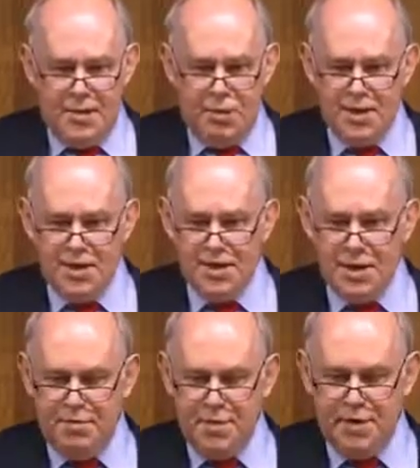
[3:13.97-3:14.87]
when this
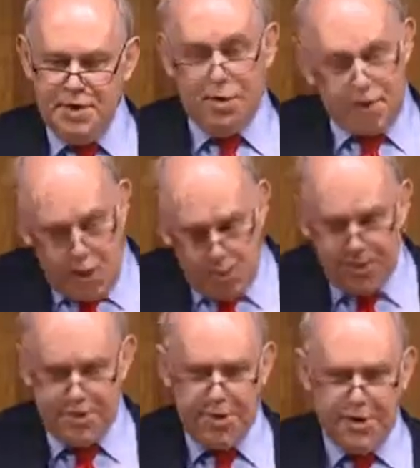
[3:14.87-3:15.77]
government, or the
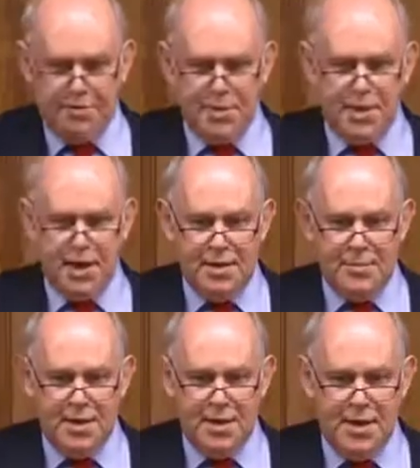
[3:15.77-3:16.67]
coalition government, came
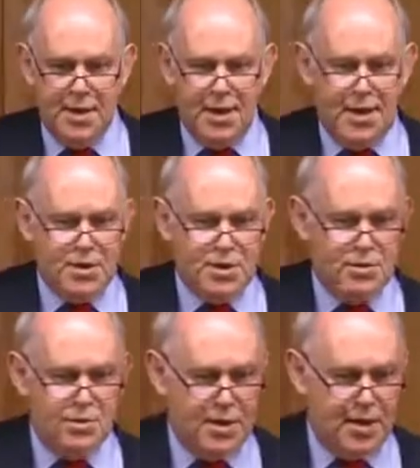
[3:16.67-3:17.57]
in
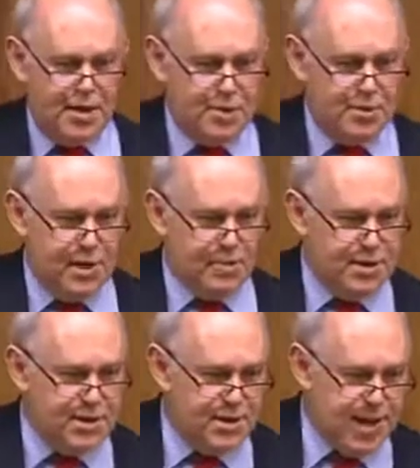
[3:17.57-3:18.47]

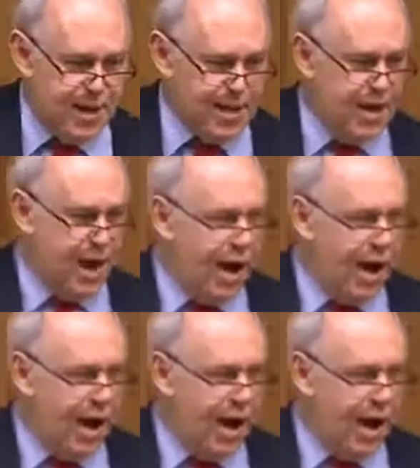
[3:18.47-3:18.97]
2010,